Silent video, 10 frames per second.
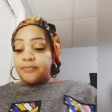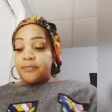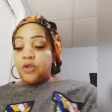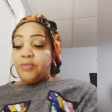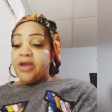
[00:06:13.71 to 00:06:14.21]

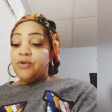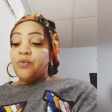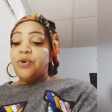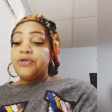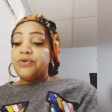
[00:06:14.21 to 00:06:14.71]
no matter
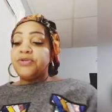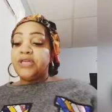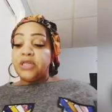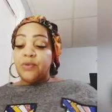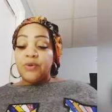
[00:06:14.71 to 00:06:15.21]
what you're
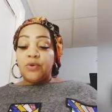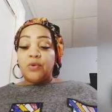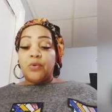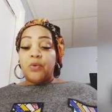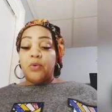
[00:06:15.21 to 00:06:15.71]
dealing with
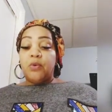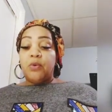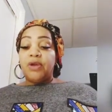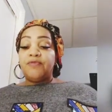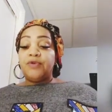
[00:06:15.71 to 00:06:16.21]
or,
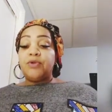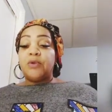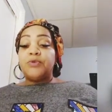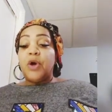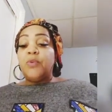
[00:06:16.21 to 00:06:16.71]
or if you
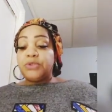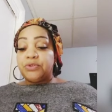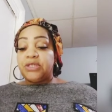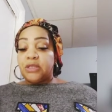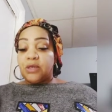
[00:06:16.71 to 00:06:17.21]
don't know what you're
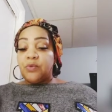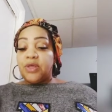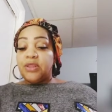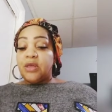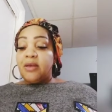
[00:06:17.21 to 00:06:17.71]
dealing with,